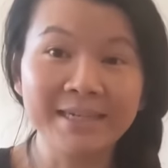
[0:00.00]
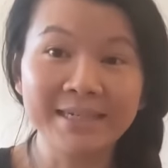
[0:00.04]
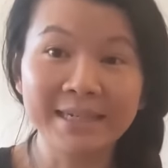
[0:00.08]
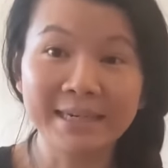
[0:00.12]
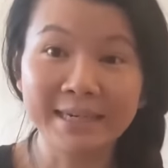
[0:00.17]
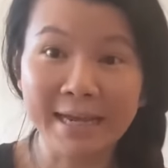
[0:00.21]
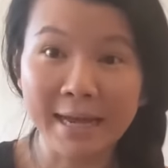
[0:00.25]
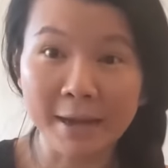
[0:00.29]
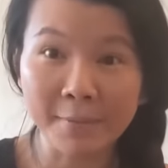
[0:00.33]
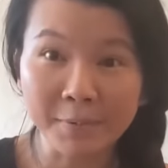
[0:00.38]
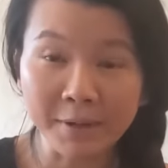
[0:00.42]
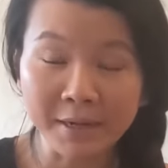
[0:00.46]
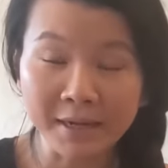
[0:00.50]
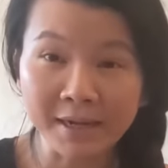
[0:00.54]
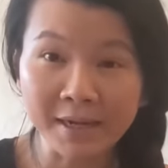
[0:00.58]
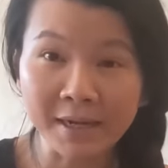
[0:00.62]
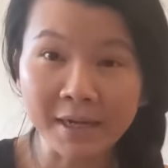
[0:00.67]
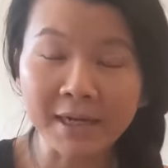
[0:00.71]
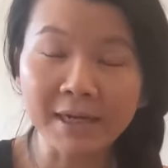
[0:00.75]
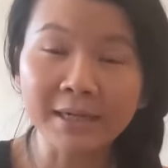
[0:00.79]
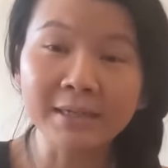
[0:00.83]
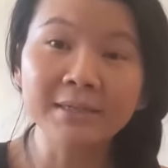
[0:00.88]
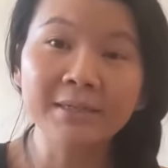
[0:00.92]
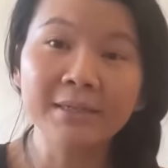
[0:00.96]

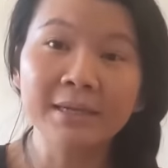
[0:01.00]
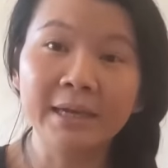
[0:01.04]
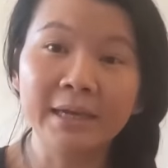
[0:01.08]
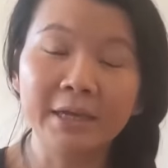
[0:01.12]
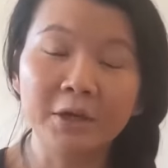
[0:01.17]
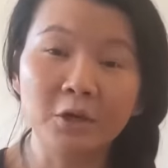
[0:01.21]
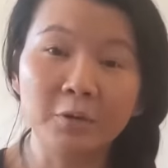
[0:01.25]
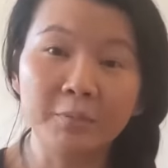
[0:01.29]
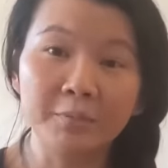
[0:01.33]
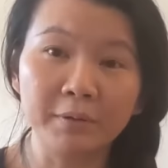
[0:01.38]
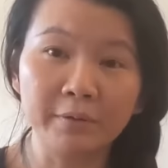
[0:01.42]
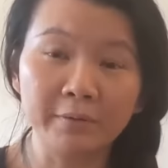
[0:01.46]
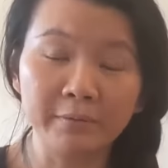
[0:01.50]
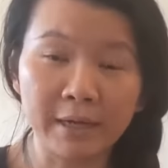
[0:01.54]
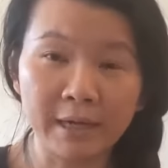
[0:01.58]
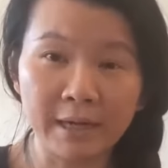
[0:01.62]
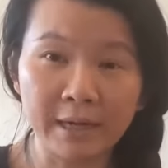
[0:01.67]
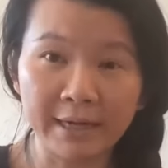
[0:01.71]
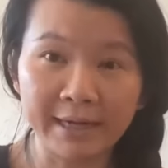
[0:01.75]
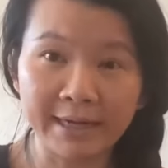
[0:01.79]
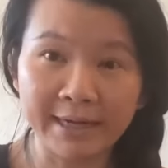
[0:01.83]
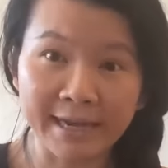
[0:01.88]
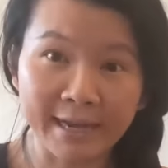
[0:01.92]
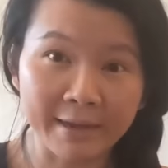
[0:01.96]
Tilapia, it could be
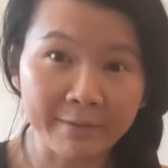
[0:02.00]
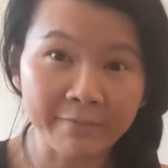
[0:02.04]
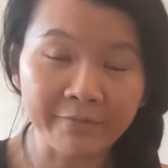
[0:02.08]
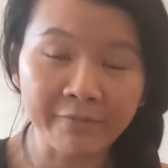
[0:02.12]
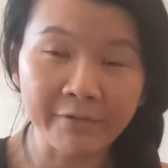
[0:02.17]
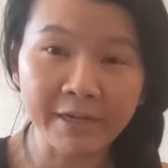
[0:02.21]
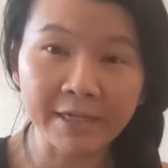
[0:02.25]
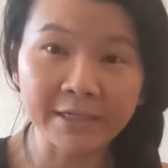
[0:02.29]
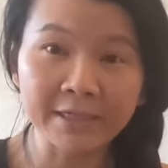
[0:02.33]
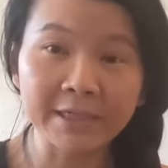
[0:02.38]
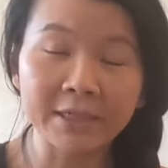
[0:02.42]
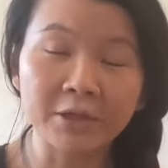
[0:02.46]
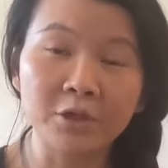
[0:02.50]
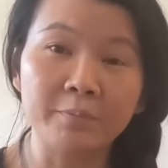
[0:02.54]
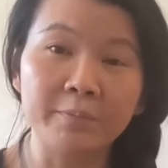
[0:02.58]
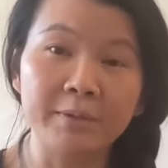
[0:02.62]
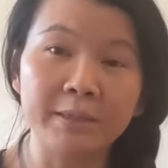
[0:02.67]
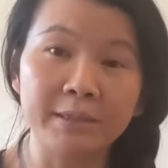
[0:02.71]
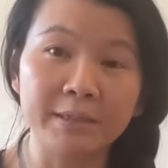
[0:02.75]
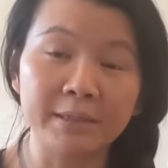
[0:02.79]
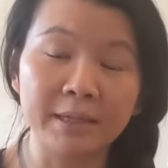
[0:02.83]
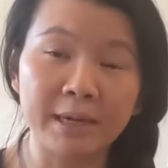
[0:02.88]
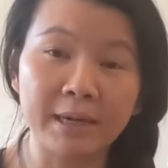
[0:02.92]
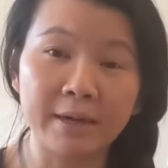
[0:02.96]
uh, canned fish, it could
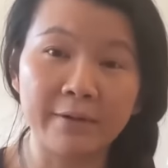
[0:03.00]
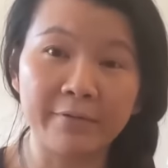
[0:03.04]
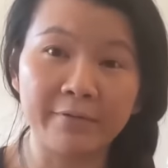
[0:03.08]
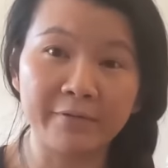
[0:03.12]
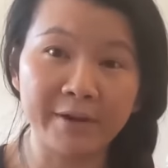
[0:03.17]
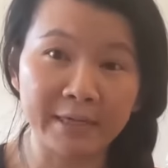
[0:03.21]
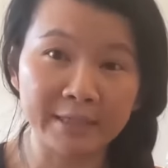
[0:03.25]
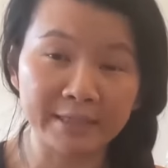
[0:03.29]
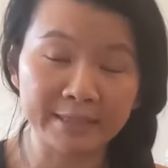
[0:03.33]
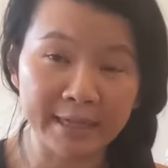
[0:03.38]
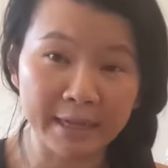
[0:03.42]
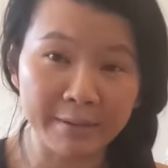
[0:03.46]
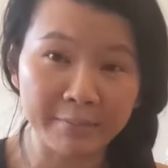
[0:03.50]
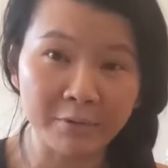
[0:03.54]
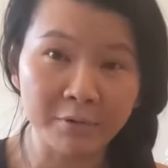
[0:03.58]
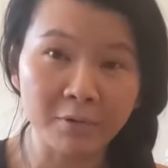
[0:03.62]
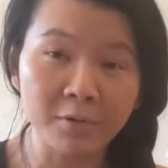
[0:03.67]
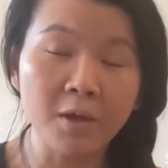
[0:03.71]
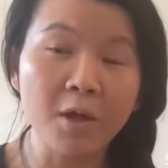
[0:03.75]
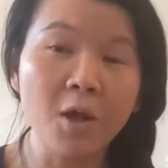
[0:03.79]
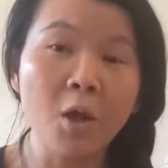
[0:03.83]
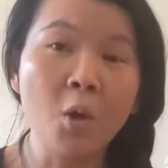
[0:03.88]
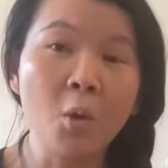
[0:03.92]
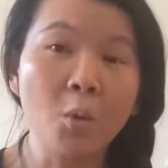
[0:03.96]
be uh, fresh
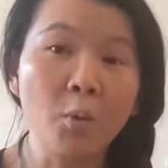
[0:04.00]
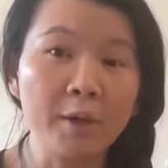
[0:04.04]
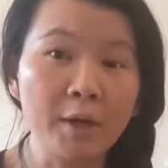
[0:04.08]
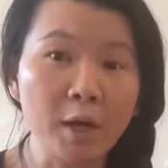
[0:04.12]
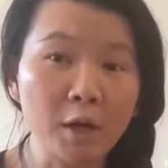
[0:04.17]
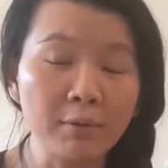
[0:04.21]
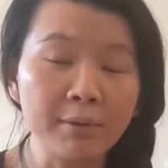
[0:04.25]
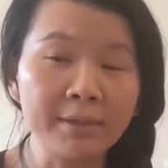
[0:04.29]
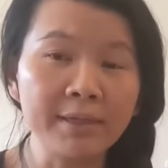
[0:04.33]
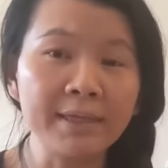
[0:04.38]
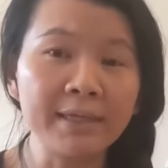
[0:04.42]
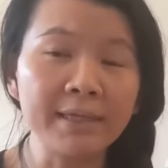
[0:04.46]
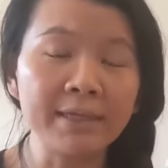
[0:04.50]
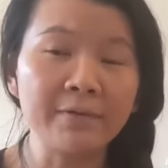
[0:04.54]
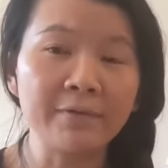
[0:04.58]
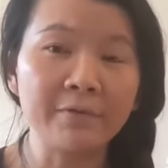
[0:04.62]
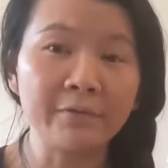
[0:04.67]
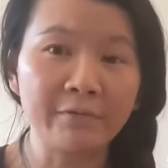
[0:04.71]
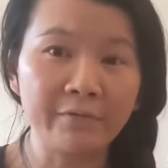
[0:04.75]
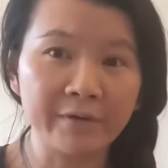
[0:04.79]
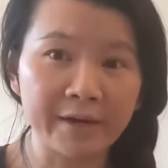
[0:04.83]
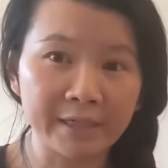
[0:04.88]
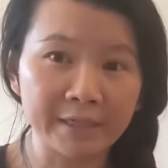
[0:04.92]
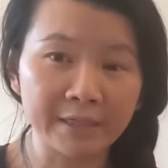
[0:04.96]
salmon. We only eat
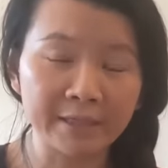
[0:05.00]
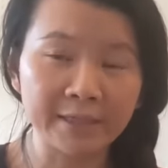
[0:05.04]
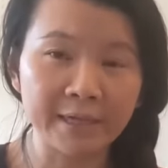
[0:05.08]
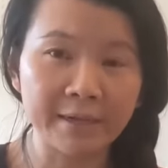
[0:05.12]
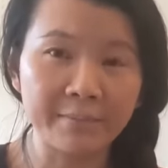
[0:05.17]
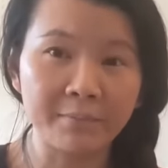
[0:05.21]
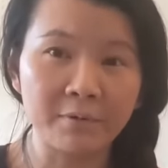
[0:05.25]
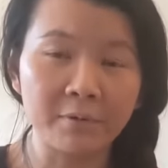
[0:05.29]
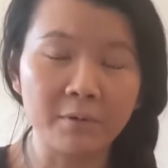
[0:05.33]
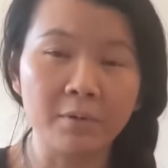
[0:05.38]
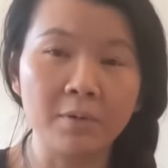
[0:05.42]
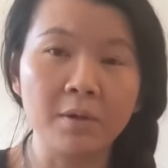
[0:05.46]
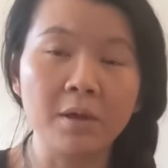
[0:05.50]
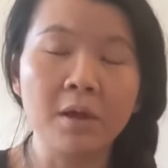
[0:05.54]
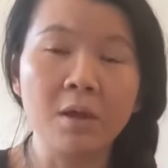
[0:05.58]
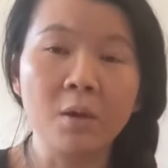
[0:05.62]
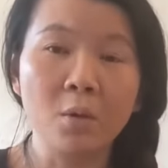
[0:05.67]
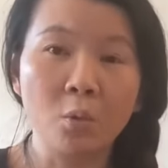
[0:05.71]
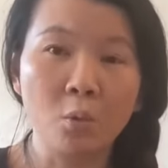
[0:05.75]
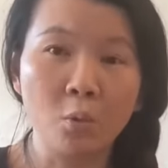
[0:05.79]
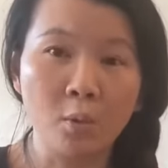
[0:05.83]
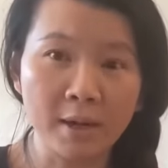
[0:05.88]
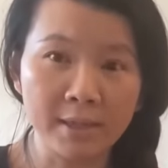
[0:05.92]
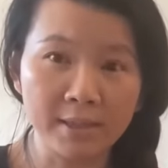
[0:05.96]
fresh salmon
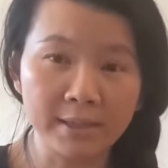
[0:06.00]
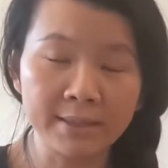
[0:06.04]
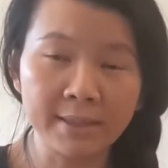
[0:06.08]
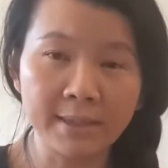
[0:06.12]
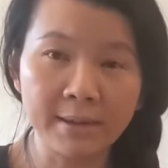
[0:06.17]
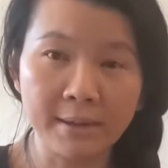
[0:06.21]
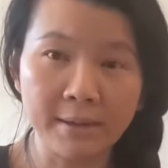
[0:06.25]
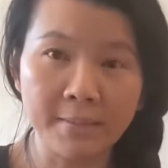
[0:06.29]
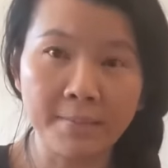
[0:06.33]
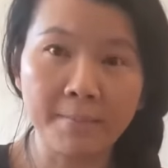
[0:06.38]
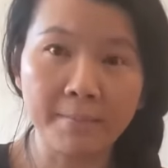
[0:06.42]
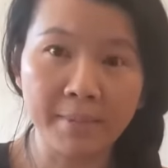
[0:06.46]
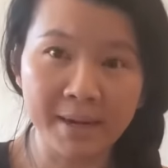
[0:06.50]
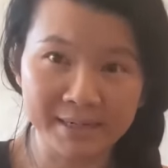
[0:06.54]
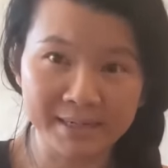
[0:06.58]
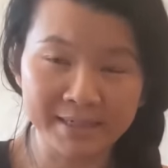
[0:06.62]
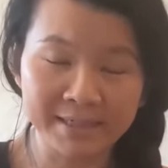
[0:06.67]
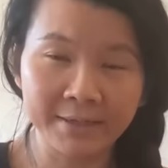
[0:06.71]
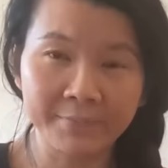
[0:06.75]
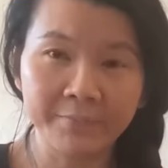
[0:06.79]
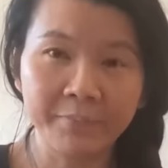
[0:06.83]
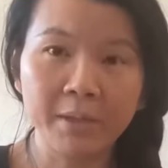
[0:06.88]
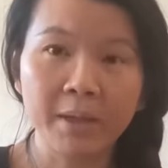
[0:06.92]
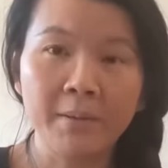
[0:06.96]
once a
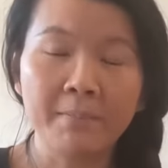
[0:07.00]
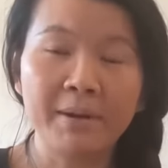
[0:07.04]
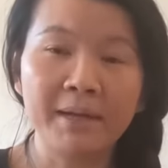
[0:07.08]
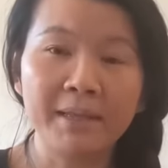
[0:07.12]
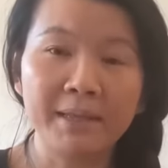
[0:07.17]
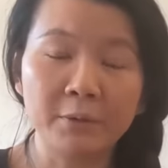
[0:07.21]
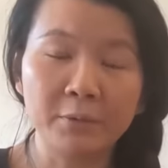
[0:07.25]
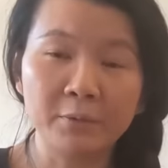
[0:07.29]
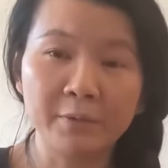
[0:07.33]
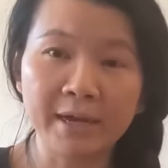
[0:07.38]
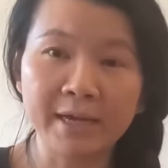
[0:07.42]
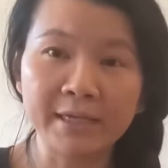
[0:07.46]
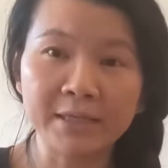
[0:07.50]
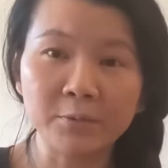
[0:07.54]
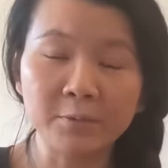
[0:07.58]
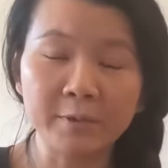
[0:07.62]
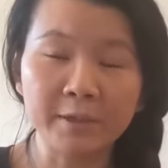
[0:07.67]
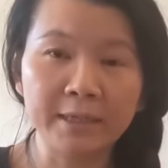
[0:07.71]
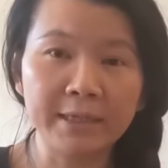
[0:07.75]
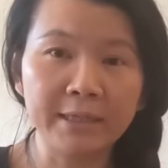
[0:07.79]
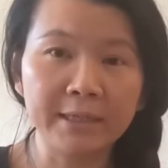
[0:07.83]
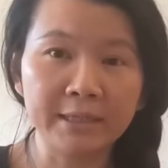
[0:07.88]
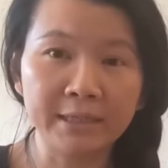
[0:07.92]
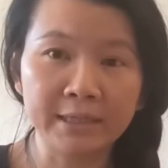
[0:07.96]
month. But the rest,
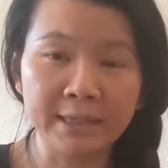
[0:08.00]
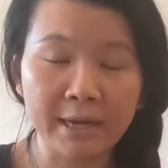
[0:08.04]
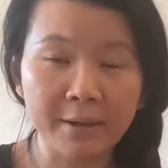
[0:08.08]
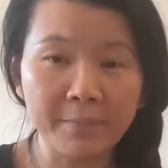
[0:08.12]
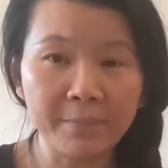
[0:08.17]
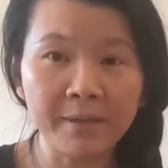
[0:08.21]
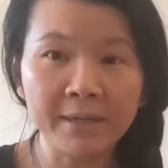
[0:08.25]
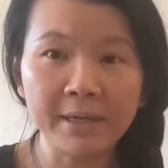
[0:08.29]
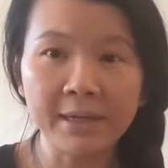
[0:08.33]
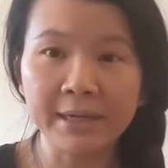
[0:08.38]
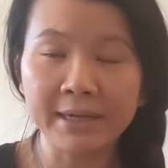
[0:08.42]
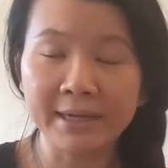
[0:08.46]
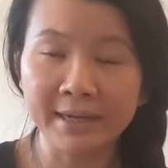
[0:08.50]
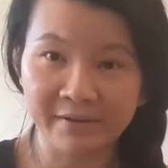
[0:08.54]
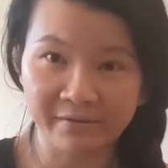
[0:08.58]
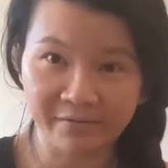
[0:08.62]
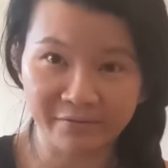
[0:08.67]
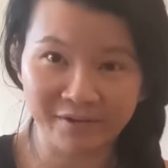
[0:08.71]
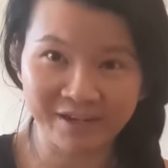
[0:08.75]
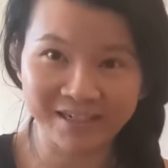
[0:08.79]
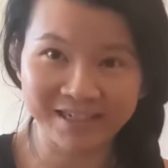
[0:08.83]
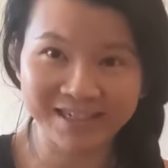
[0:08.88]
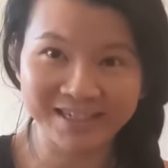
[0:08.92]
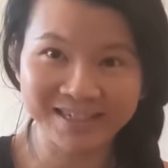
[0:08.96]
we eat tilapia,
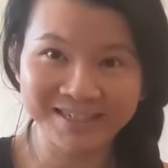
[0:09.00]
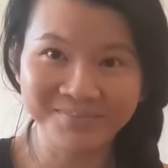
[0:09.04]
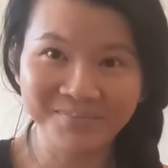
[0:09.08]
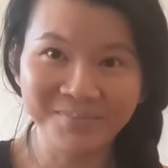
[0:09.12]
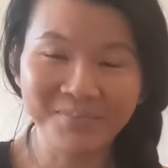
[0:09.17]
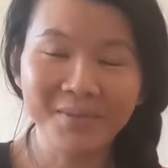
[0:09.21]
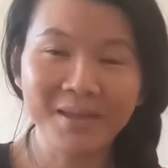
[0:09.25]
canned fish.